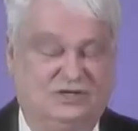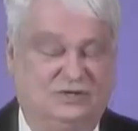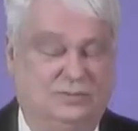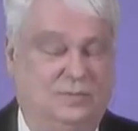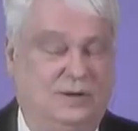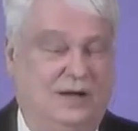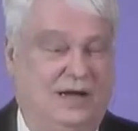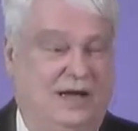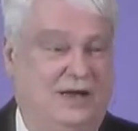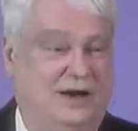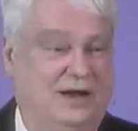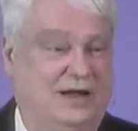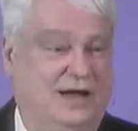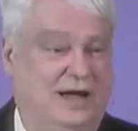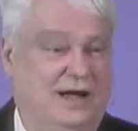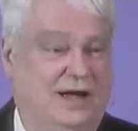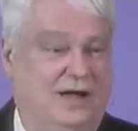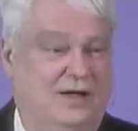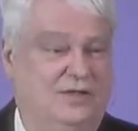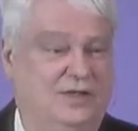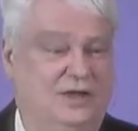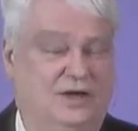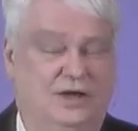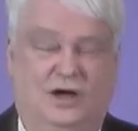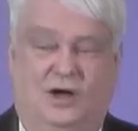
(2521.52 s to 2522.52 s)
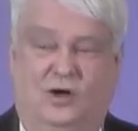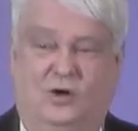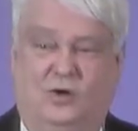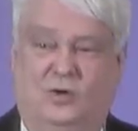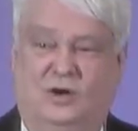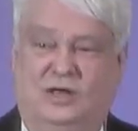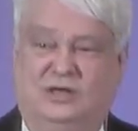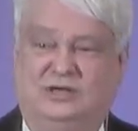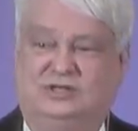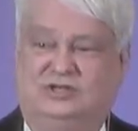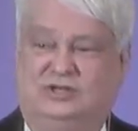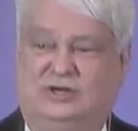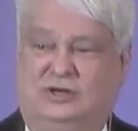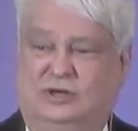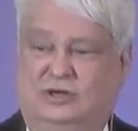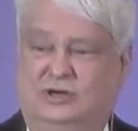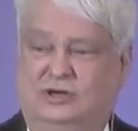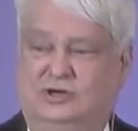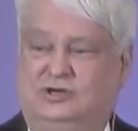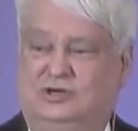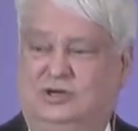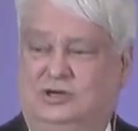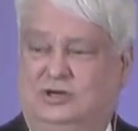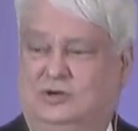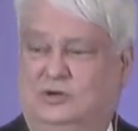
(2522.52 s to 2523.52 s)
about how the only
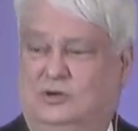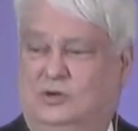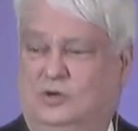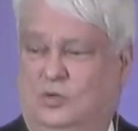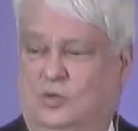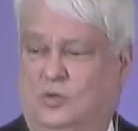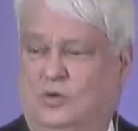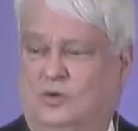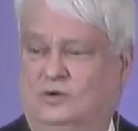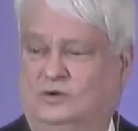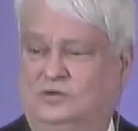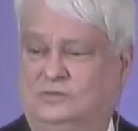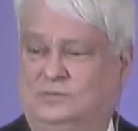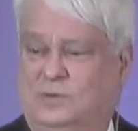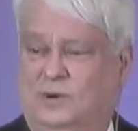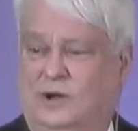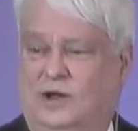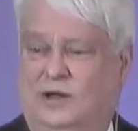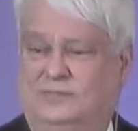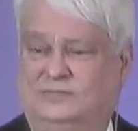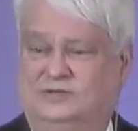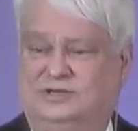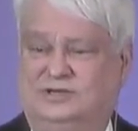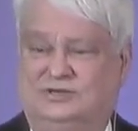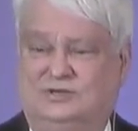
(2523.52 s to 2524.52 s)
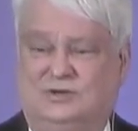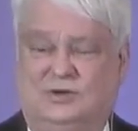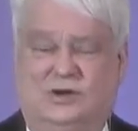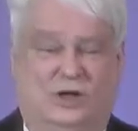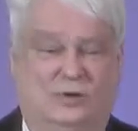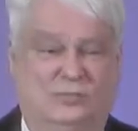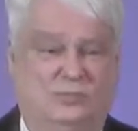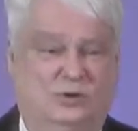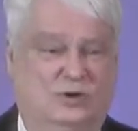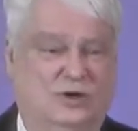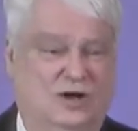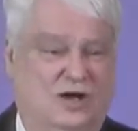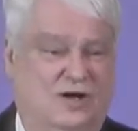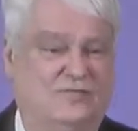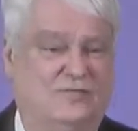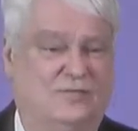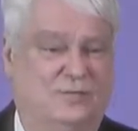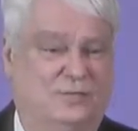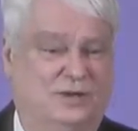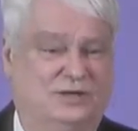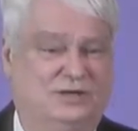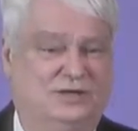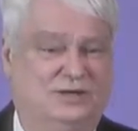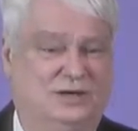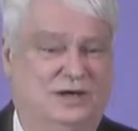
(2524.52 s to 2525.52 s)
solution to the world's problems is global
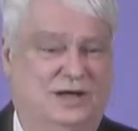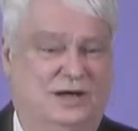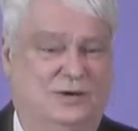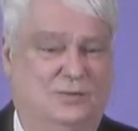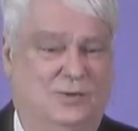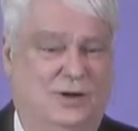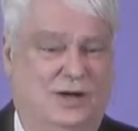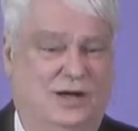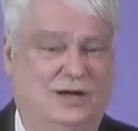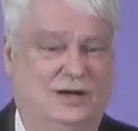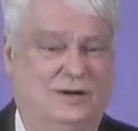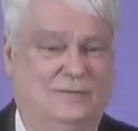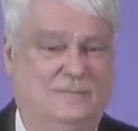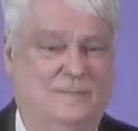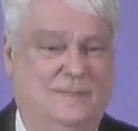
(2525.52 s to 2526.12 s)
government today, right?